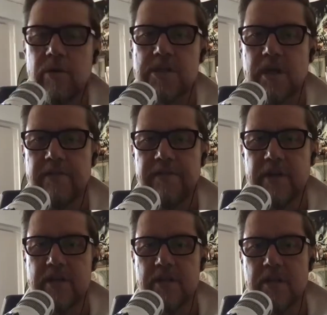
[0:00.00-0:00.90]
not low on
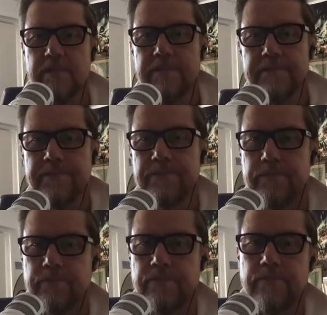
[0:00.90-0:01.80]
side effects, is it?
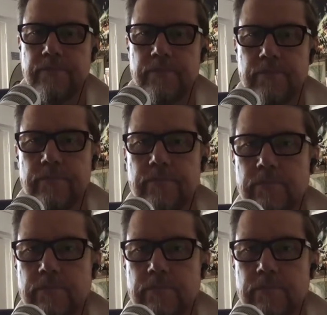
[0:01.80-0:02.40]
Uh, no,